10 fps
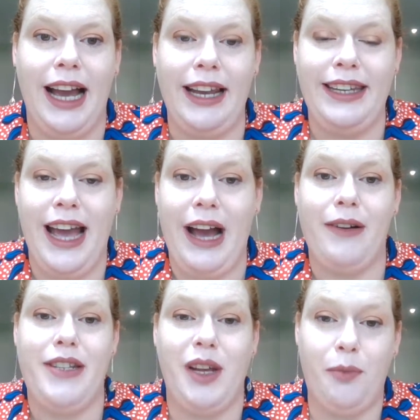And
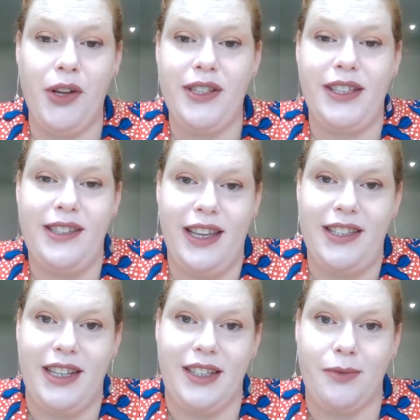now, dear brothers and
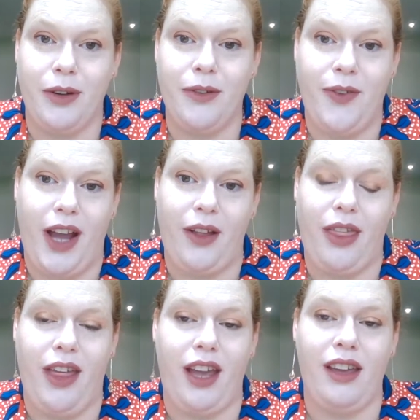sisters, one final
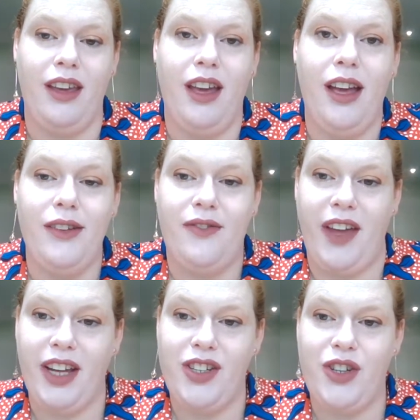thing
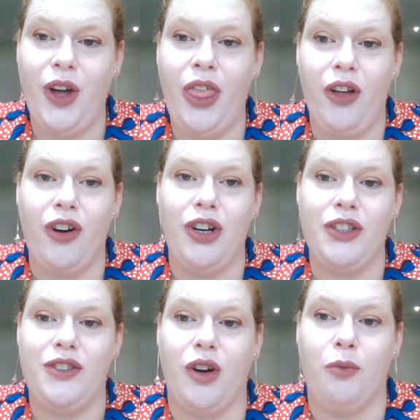fix your
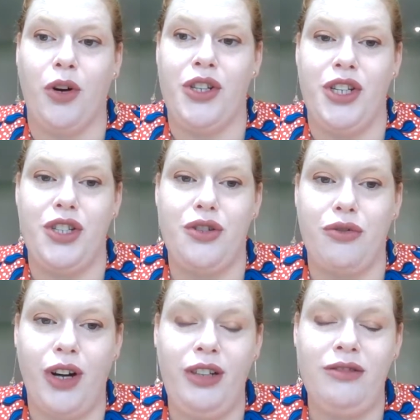thoughts on what is
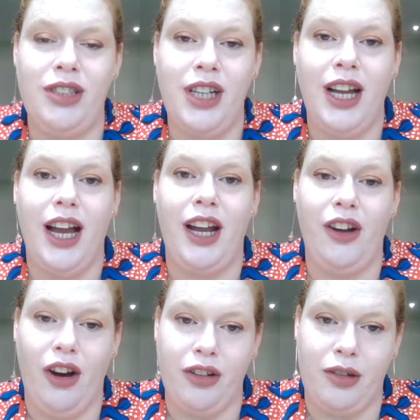true and
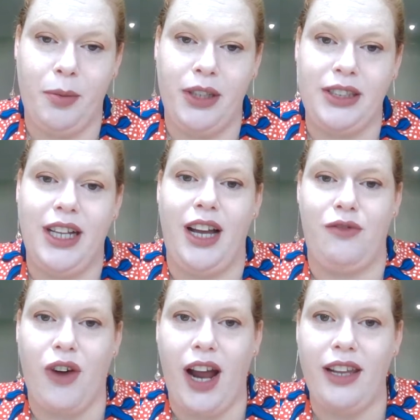honourable
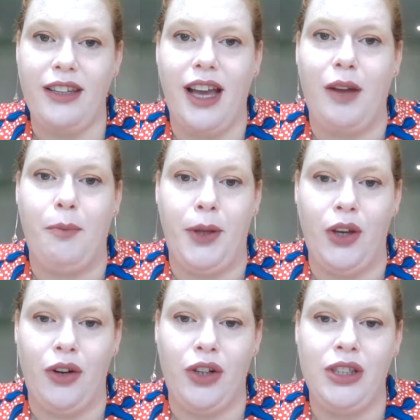and right and
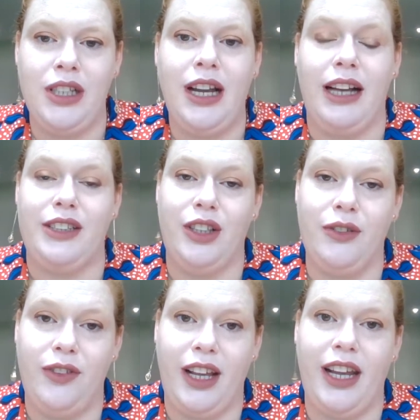pure and
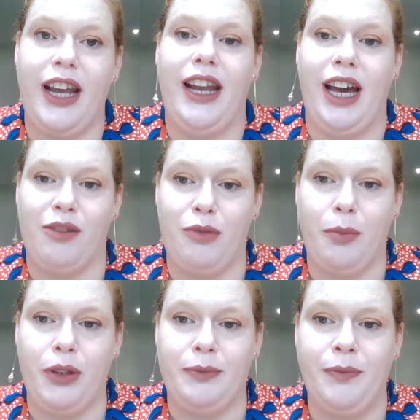lovely and
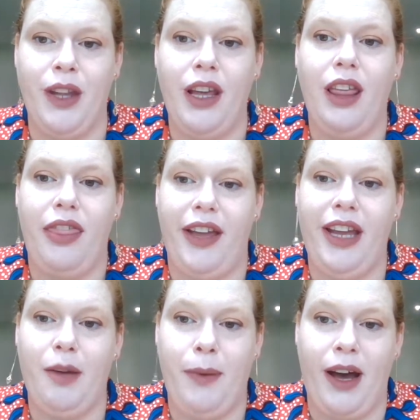admirable
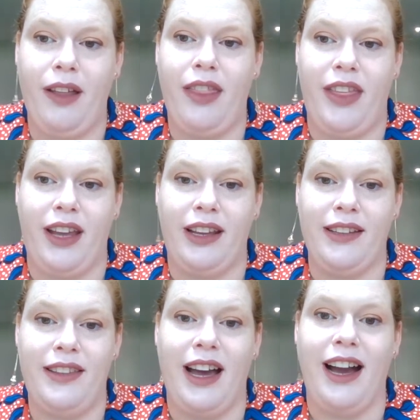think about
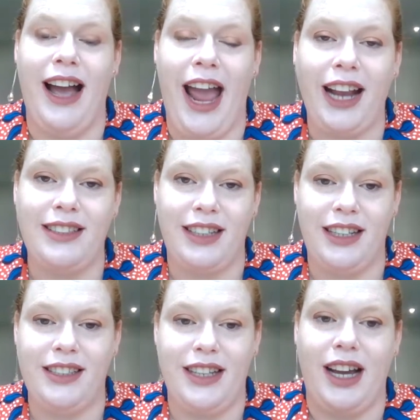things that are
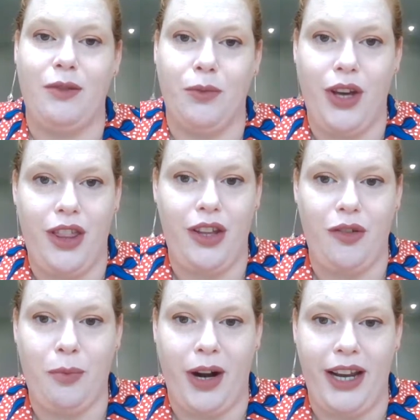excellent and worthy
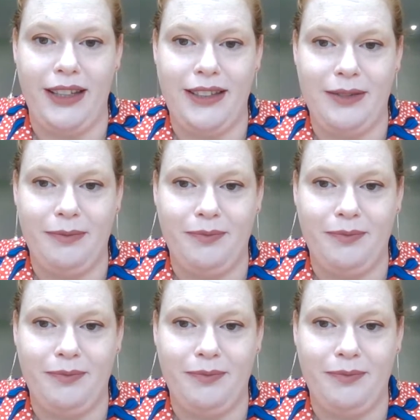of praise.